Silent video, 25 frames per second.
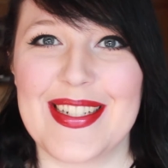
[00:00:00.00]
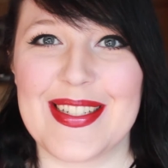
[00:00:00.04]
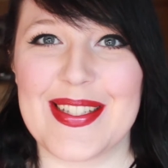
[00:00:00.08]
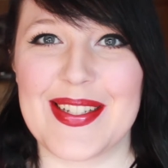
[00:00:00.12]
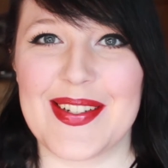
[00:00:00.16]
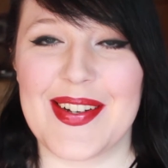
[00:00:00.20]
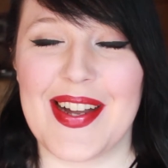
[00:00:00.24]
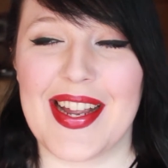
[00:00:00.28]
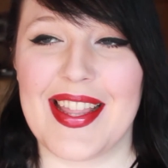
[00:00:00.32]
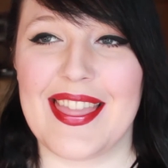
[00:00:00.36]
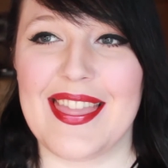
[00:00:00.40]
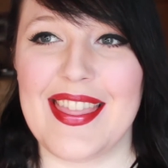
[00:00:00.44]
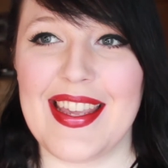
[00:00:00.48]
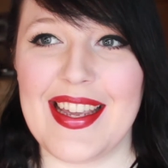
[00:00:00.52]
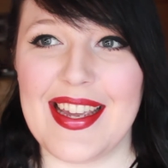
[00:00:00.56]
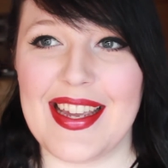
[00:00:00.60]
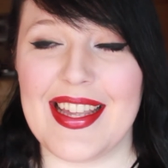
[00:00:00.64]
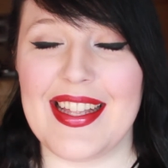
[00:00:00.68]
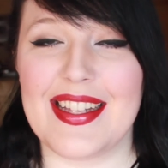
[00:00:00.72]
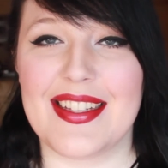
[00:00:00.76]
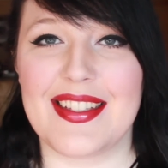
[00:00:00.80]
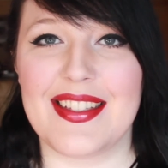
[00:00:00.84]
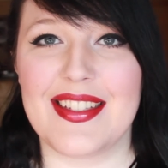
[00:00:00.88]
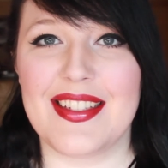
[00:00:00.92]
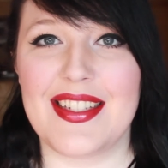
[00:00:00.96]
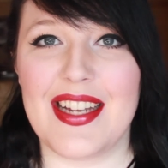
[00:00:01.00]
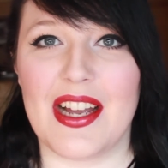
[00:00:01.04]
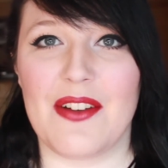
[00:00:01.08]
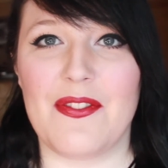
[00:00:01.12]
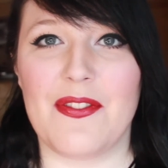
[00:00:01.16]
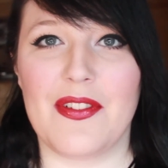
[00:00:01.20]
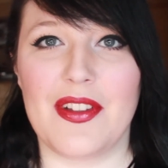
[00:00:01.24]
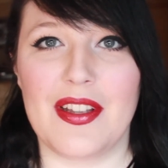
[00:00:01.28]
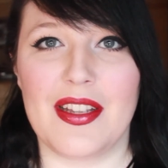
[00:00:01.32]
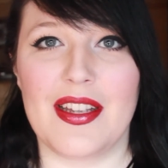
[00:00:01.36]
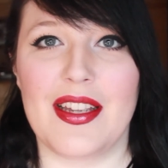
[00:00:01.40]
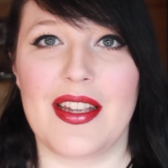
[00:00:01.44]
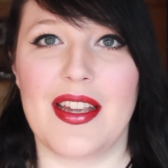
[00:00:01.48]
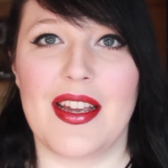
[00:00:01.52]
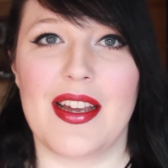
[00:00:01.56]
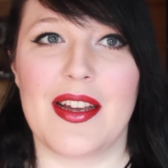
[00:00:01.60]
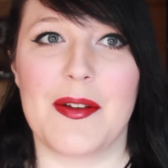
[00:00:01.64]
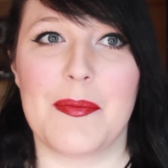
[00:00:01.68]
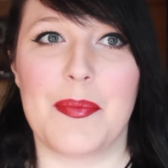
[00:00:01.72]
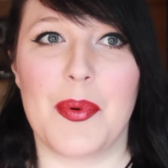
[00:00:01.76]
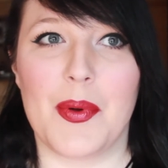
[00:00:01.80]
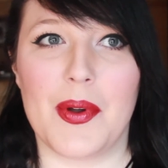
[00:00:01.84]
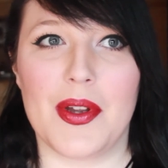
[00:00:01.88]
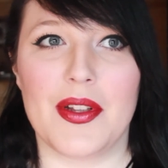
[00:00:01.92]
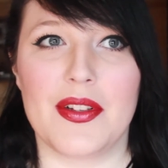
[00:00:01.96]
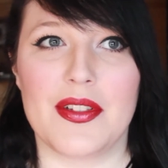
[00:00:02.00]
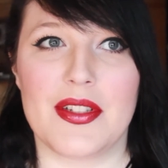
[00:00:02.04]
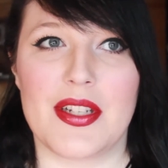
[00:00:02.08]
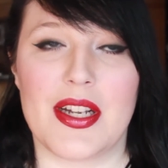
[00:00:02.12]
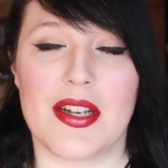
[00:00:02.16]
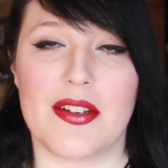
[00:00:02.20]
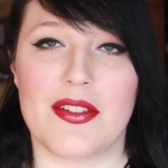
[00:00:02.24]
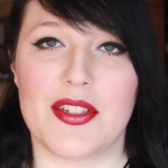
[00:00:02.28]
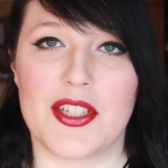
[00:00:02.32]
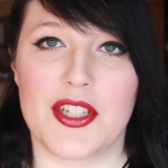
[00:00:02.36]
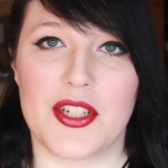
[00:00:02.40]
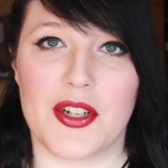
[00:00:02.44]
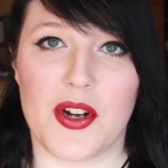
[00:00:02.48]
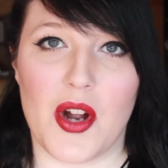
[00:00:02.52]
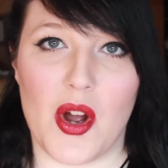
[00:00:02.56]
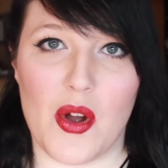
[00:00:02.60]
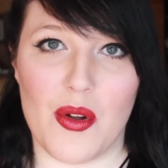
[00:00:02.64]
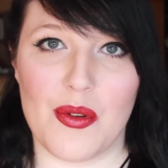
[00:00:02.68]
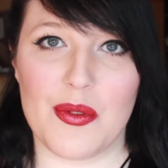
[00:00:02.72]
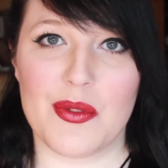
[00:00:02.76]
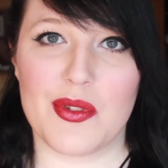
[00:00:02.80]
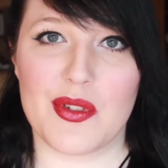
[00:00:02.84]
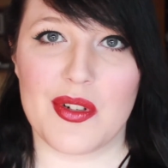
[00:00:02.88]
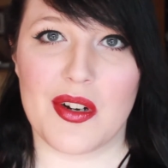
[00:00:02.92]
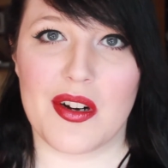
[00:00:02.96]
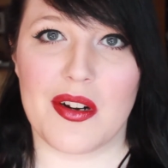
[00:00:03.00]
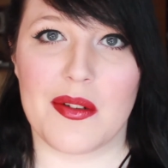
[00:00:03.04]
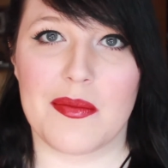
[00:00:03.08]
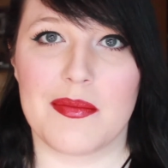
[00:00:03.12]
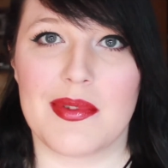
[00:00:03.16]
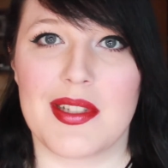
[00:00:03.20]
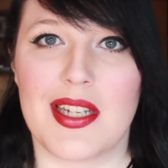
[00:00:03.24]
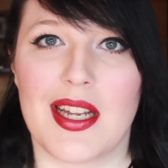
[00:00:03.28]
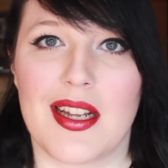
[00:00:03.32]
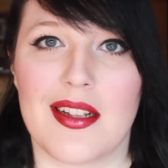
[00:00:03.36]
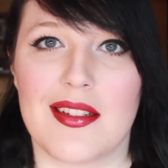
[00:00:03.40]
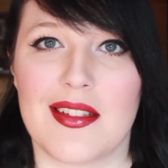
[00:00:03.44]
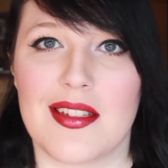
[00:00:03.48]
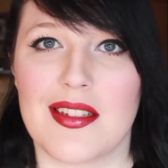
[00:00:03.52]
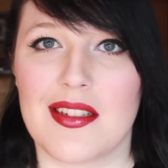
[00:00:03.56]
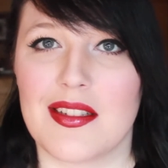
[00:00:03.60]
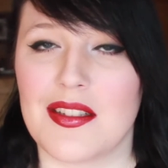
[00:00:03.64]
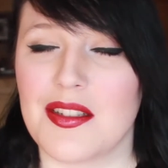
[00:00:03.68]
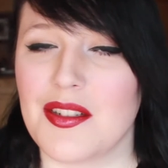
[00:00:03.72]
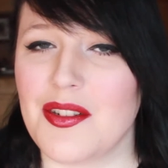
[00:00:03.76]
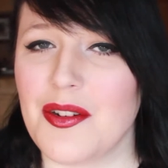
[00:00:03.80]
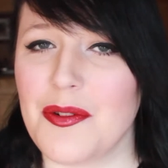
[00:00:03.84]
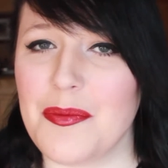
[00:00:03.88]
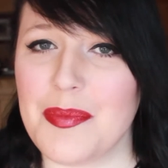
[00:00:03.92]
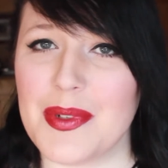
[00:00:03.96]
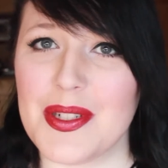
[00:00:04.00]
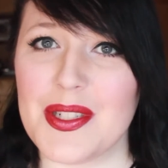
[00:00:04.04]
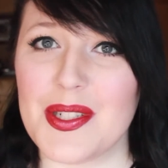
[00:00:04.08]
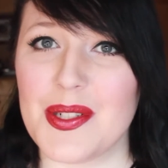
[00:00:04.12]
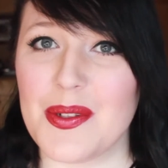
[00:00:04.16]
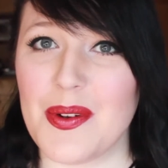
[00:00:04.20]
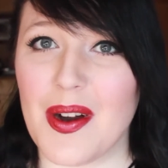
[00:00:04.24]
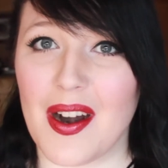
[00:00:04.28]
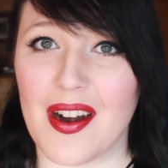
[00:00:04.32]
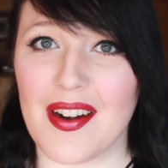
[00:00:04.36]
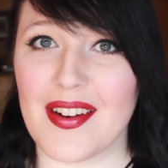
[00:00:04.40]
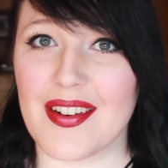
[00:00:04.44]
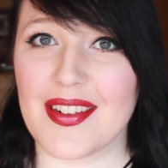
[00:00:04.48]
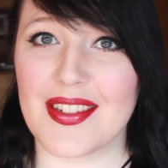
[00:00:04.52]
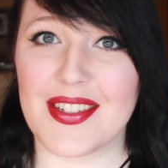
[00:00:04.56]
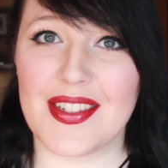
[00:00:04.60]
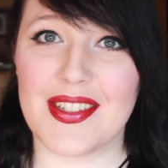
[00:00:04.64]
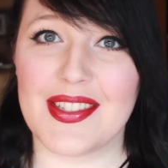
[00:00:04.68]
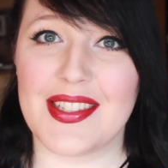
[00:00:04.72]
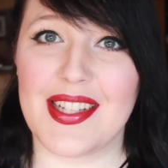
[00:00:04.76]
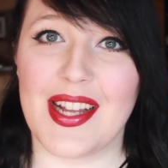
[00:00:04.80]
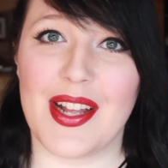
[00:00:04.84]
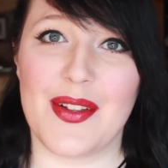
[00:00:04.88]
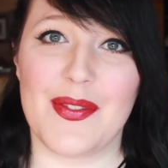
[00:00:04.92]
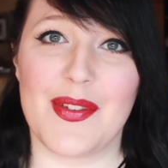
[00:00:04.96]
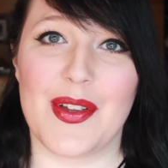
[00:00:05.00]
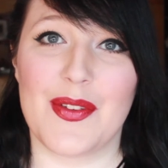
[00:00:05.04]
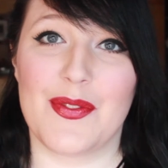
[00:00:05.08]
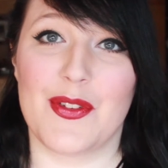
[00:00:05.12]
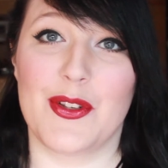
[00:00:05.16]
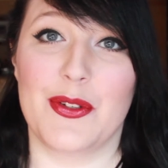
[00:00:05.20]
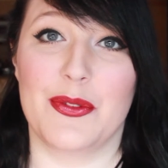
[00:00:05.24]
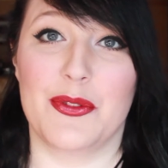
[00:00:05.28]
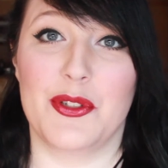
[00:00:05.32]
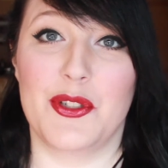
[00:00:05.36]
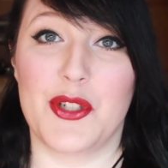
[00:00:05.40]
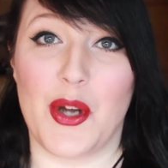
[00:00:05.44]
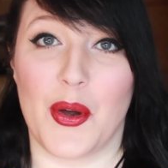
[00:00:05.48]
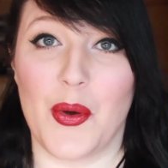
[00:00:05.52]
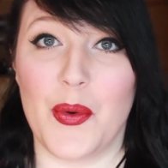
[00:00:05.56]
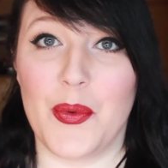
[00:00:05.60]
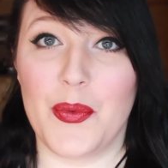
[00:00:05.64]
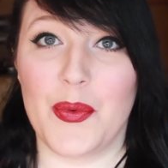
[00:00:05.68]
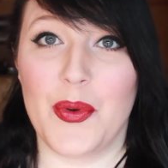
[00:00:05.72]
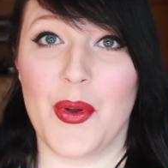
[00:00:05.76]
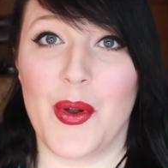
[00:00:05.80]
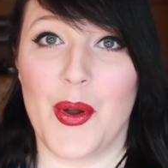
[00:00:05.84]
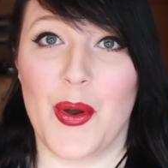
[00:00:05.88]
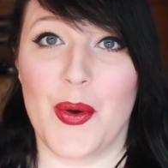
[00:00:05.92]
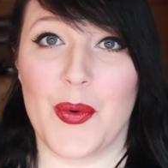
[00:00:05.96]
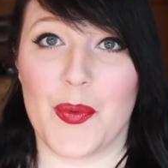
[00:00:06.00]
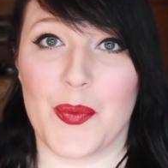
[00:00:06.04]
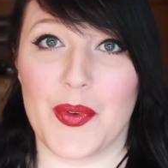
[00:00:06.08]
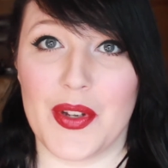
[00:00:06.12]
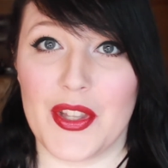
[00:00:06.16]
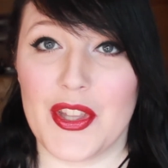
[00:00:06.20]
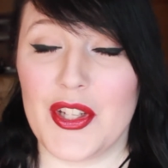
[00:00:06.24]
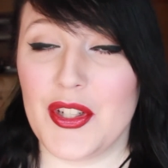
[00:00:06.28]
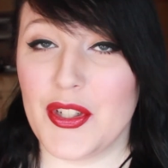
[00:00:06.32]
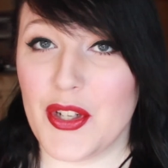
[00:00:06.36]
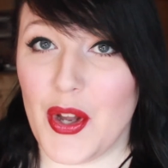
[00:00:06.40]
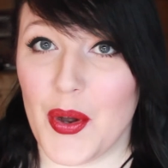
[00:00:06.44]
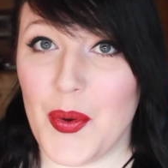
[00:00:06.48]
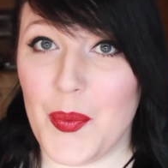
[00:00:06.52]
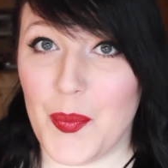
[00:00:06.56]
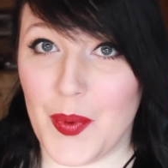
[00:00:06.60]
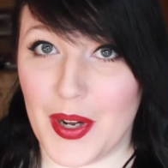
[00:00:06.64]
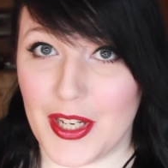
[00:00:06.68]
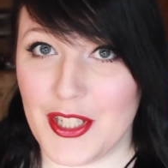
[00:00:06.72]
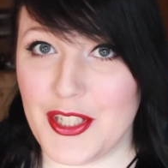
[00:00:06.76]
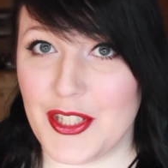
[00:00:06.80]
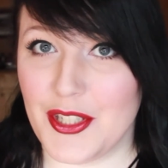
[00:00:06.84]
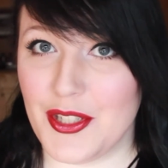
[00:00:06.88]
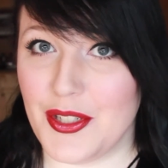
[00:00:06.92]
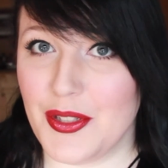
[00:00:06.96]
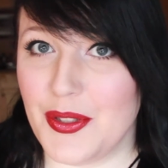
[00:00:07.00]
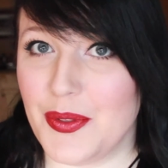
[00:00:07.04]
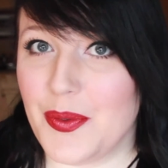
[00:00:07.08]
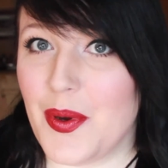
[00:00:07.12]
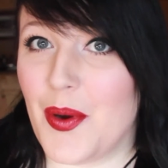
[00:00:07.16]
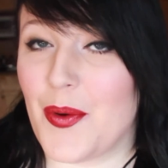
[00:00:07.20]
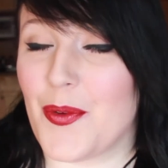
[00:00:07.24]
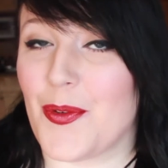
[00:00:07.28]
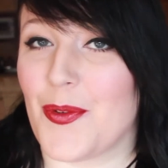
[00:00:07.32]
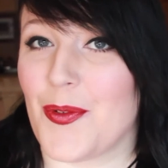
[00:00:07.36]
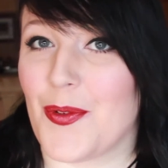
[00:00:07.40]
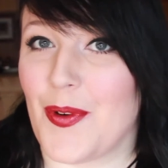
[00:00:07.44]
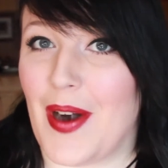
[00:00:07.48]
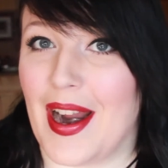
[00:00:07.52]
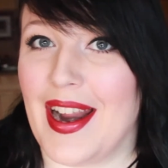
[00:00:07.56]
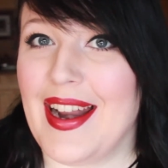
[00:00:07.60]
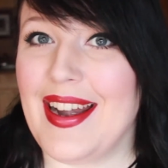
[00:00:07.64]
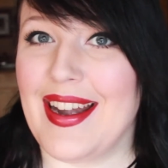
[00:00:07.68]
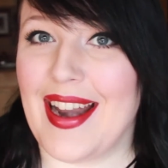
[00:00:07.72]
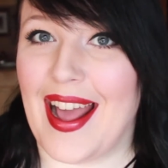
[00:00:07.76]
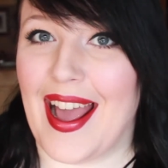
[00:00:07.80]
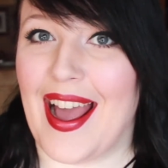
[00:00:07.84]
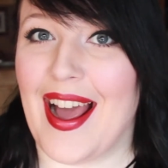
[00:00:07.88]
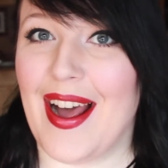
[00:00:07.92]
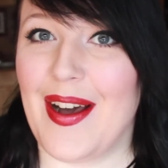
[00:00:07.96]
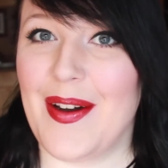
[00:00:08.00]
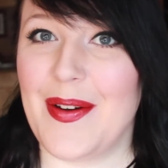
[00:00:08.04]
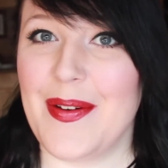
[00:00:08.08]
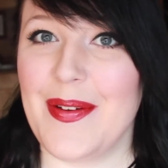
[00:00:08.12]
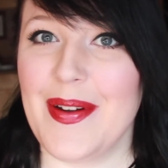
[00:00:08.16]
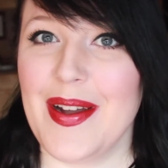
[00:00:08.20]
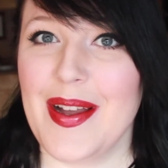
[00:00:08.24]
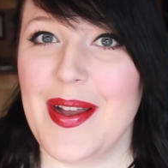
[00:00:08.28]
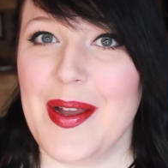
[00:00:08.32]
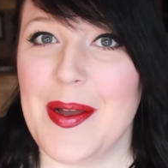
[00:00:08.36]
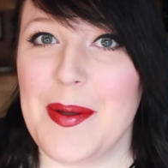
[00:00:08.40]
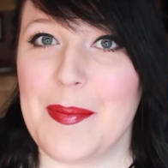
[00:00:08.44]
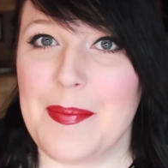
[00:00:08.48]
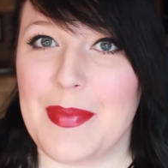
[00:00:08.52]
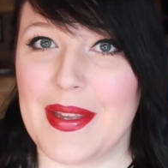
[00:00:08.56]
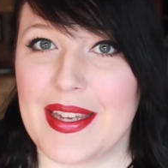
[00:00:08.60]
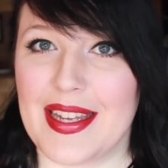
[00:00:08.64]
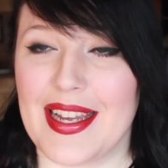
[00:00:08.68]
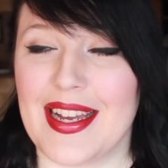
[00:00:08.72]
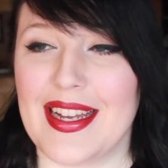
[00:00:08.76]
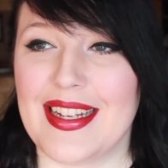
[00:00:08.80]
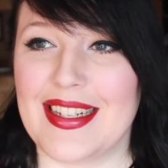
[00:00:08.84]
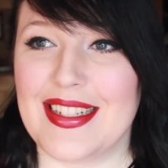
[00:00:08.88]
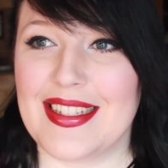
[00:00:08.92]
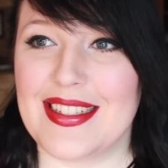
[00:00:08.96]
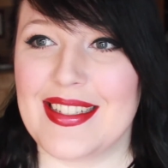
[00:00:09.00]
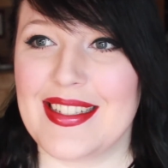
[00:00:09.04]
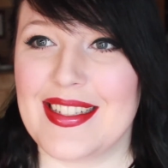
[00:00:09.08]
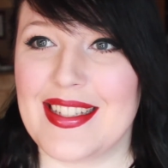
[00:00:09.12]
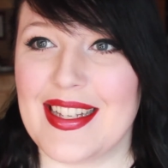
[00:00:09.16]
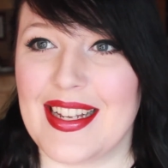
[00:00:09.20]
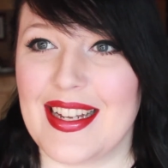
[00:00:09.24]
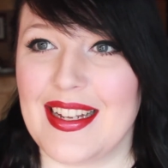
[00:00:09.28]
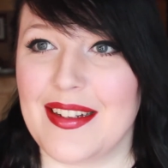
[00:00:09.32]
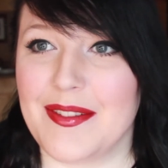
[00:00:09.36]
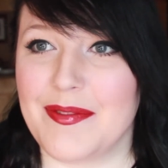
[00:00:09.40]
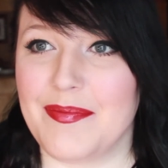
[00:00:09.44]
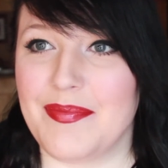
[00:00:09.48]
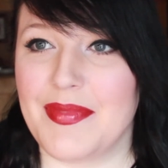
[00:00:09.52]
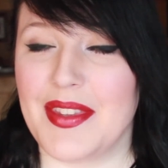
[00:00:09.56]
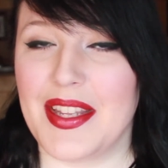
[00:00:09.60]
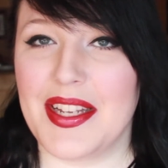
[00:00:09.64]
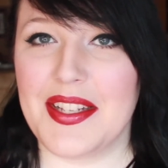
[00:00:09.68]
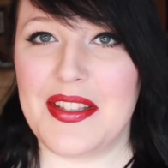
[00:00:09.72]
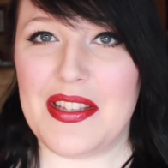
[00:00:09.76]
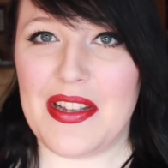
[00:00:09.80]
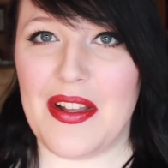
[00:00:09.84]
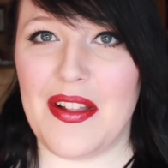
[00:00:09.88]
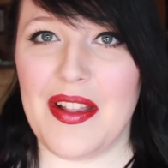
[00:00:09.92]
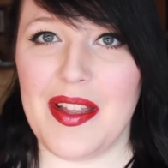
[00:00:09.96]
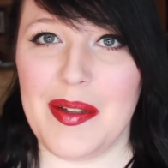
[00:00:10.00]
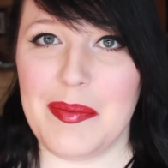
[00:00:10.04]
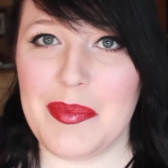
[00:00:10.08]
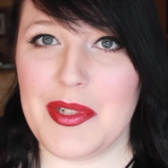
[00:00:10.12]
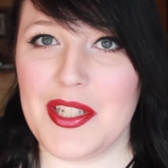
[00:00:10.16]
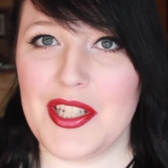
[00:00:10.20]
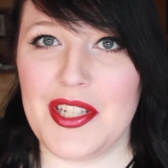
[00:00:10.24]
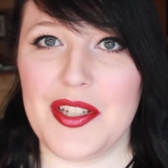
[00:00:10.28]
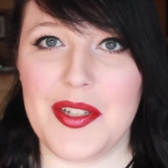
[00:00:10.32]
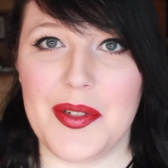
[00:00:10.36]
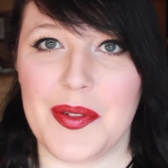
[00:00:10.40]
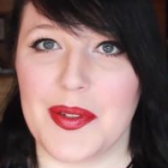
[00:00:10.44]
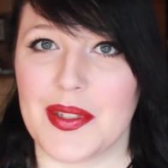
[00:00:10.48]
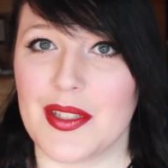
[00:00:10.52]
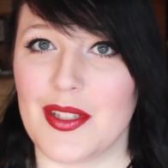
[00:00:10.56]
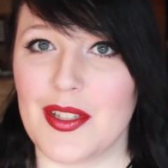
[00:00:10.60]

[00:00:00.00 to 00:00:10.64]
So I think it's definitely boils down to your own circumstances, so don't be too hard on yourself if you don't really know what to do right now, because it's all up to you.